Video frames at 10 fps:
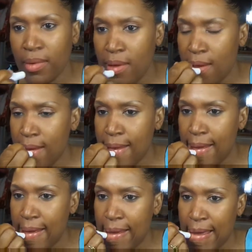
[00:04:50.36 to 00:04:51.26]

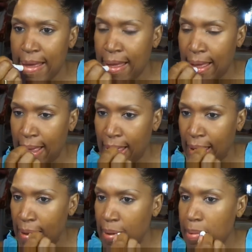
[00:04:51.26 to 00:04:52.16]

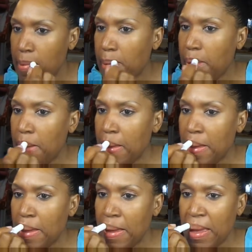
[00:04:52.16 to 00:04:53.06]

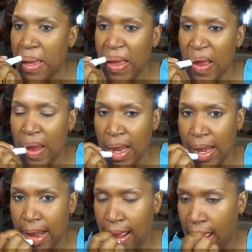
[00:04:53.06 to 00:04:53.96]

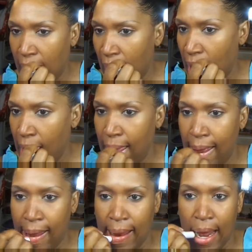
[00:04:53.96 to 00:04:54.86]

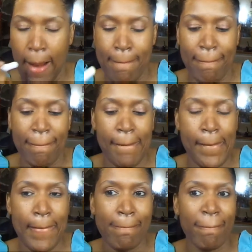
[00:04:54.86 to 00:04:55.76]

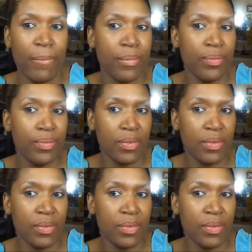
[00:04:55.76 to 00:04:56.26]
Nothing is said.